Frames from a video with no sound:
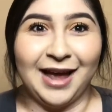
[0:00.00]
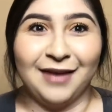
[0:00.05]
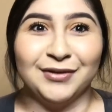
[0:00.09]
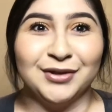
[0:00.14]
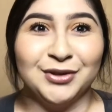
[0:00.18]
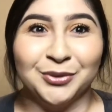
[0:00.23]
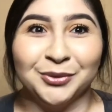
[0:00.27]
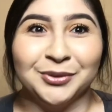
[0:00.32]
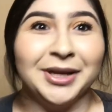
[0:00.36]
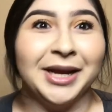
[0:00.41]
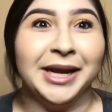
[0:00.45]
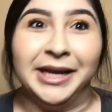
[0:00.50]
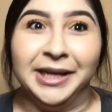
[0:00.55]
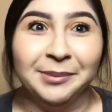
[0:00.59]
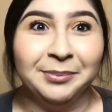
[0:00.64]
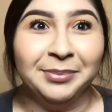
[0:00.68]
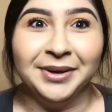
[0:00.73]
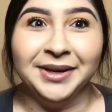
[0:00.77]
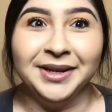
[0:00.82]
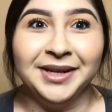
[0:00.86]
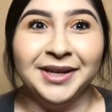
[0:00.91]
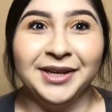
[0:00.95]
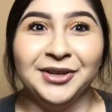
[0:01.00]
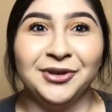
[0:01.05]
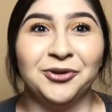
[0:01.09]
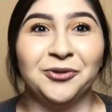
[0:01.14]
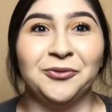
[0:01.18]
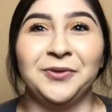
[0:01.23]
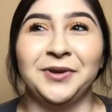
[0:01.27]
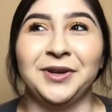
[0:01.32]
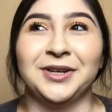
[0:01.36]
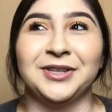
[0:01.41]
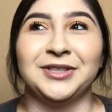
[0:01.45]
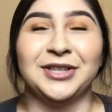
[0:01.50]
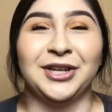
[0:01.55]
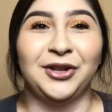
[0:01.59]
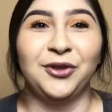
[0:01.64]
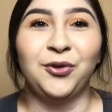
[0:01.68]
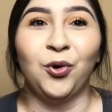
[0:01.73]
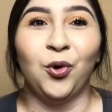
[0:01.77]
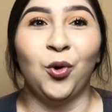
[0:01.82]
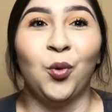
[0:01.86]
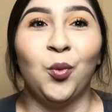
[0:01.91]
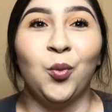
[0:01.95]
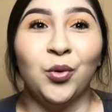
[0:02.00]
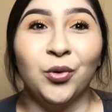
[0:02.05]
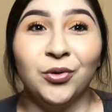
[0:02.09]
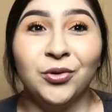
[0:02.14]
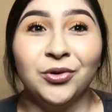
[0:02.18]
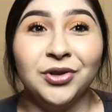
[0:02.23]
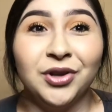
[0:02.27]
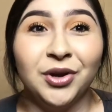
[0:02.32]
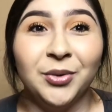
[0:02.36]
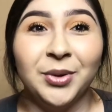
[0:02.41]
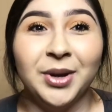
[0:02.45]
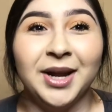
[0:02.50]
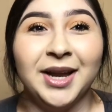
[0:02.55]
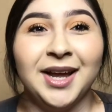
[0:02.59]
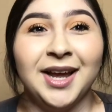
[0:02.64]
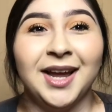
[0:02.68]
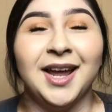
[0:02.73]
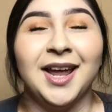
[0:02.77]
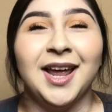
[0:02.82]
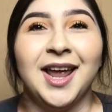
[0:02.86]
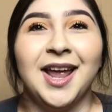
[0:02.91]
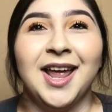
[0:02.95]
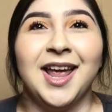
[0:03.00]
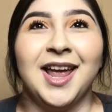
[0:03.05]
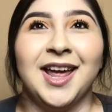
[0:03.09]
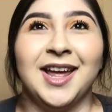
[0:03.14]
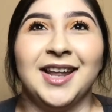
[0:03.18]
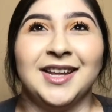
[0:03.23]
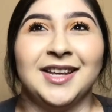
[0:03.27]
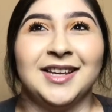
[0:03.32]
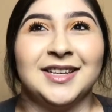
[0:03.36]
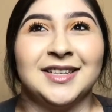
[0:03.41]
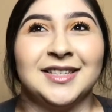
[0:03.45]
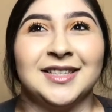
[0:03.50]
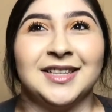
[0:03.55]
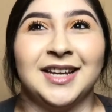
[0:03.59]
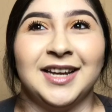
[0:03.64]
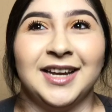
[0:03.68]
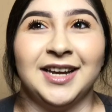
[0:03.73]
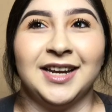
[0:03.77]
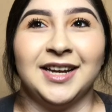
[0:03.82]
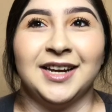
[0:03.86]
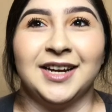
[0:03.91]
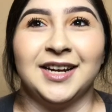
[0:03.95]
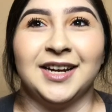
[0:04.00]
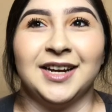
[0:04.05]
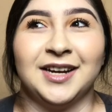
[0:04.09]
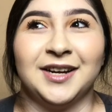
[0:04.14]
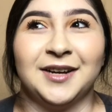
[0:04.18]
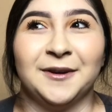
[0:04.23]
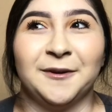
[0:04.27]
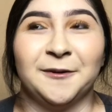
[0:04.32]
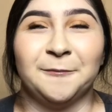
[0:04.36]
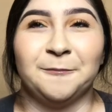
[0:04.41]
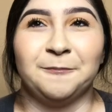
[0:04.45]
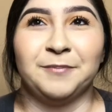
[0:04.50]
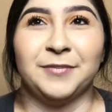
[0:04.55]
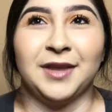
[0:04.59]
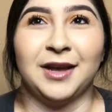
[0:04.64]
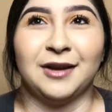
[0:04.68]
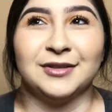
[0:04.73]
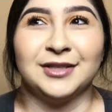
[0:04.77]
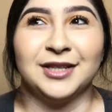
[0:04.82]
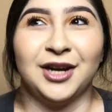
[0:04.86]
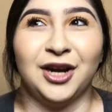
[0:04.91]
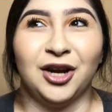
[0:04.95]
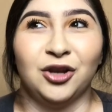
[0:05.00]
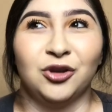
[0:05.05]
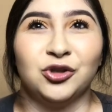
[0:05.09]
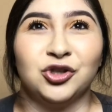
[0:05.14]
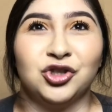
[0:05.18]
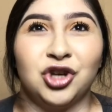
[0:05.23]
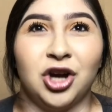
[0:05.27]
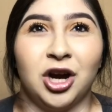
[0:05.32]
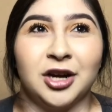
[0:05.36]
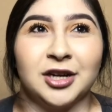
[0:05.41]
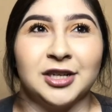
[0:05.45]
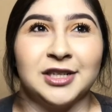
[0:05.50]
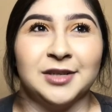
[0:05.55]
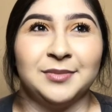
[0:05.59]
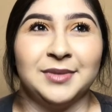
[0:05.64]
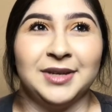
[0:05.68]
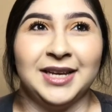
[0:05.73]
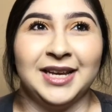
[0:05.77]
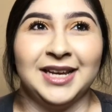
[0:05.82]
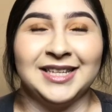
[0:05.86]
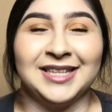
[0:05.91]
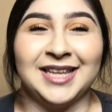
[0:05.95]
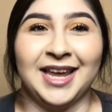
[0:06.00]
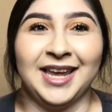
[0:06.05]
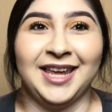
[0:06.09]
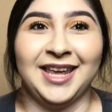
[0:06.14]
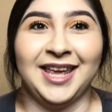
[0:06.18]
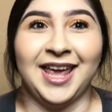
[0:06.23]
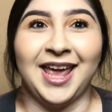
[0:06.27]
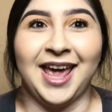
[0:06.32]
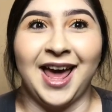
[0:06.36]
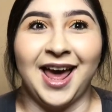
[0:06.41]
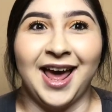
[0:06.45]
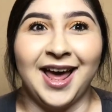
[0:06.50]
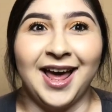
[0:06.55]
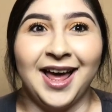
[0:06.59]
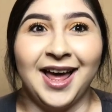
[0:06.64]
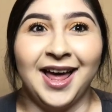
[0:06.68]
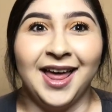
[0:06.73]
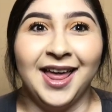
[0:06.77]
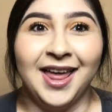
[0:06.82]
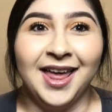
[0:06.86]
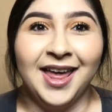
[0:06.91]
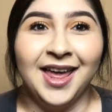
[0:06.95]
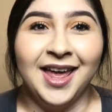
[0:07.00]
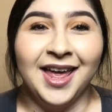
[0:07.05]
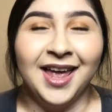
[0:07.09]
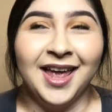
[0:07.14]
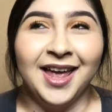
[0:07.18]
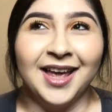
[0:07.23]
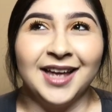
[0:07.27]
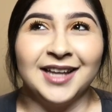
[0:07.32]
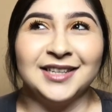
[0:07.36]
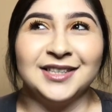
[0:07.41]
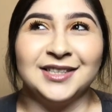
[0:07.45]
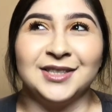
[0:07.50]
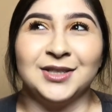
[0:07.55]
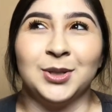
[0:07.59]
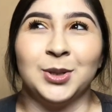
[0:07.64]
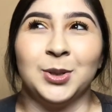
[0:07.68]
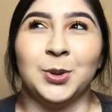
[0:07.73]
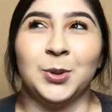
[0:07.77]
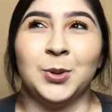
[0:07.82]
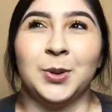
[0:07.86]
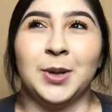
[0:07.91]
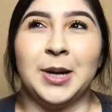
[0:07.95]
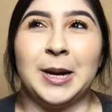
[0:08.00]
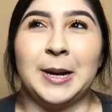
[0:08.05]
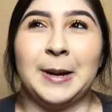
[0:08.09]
told anybody, and you're over here telling the whole world already. And he's like, I was like, are you shocked or something? He's like, yeah. And so